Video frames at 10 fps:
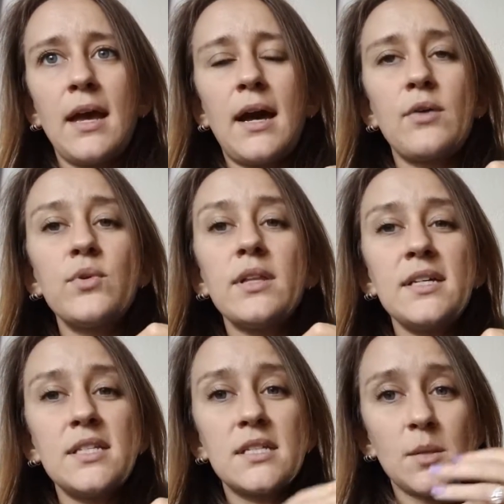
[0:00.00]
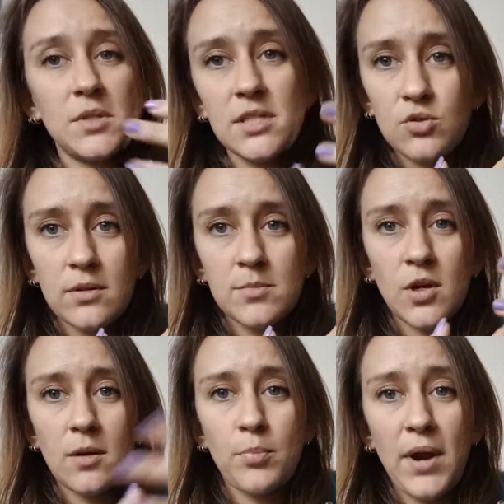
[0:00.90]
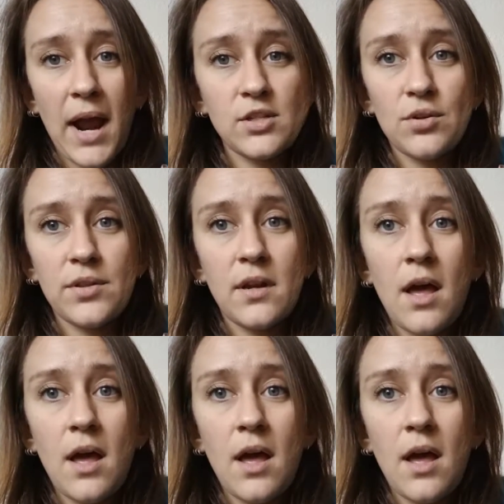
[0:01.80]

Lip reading: I realize that some of these dreams are more practical than